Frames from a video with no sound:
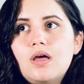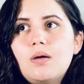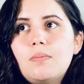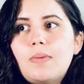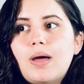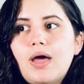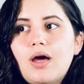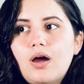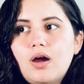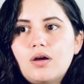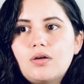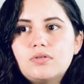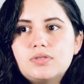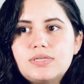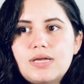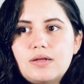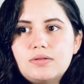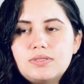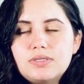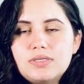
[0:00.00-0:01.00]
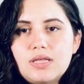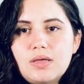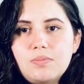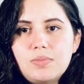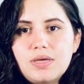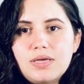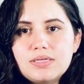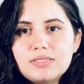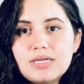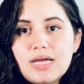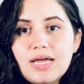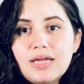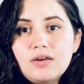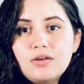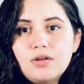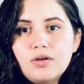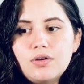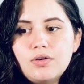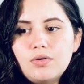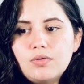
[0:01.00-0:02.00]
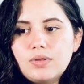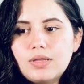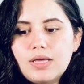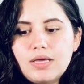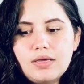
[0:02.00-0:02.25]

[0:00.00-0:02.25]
my heart goes out to them because I know